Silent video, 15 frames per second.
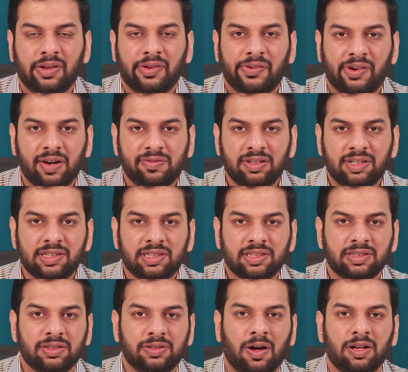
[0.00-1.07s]

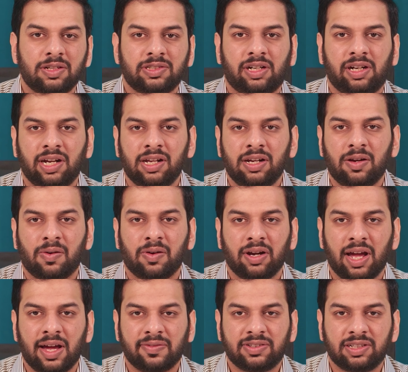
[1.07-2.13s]
Referrals don't scale on
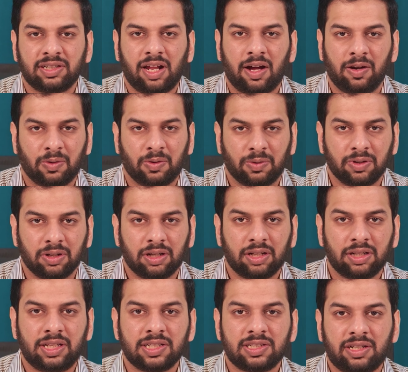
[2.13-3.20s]
effort alone,
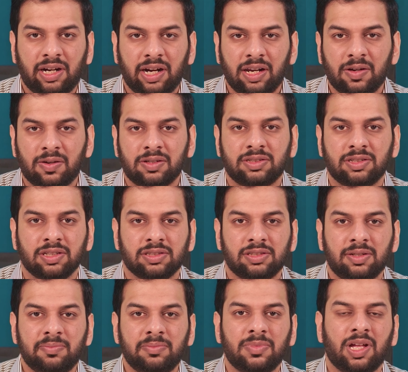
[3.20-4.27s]
they scale on
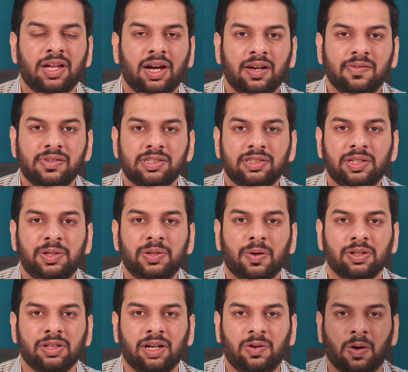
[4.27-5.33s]
system. I will see you
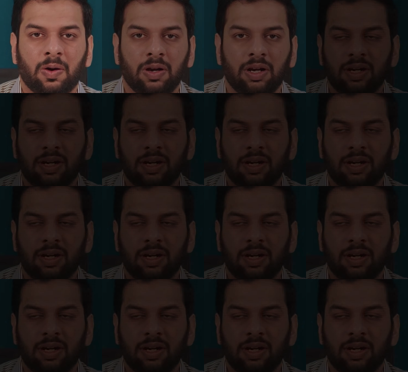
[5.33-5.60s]
on the call.